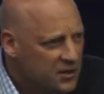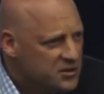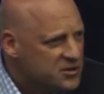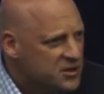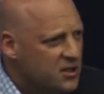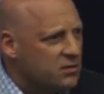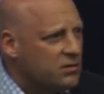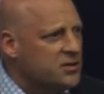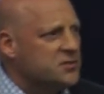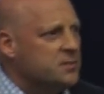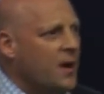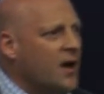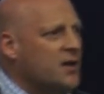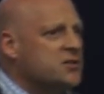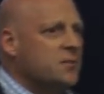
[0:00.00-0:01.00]
just increase
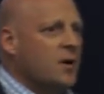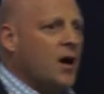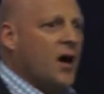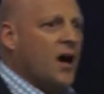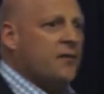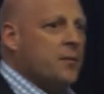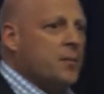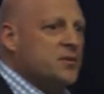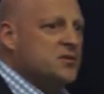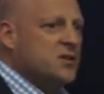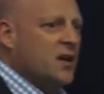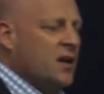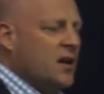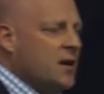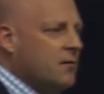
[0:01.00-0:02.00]
margin by
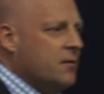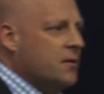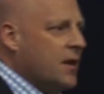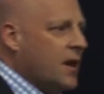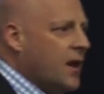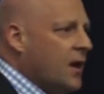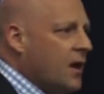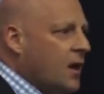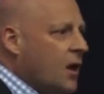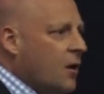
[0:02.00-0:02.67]
0.5% here and there.